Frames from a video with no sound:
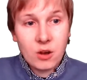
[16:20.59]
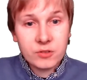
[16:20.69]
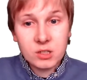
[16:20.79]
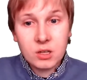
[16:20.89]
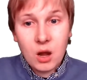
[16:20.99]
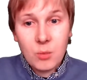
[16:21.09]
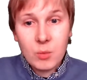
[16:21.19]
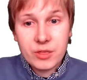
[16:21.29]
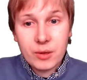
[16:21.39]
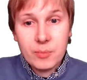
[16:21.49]
often come
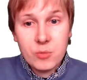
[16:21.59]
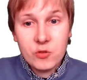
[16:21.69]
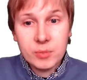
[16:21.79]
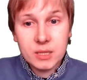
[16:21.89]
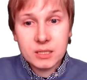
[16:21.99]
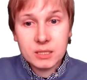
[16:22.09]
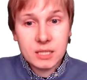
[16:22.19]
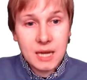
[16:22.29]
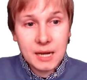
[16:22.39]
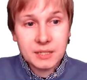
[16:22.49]
with movement
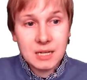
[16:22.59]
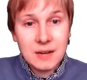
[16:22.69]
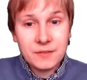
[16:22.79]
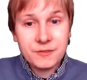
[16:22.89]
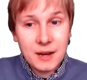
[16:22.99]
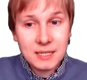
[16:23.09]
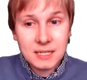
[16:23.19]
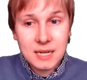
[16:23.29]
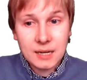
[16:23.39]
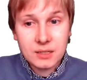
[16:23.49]
detectors and even face
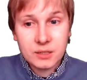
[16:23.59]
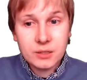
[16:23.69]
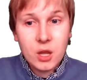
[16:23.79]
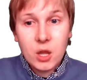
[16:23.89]
detectors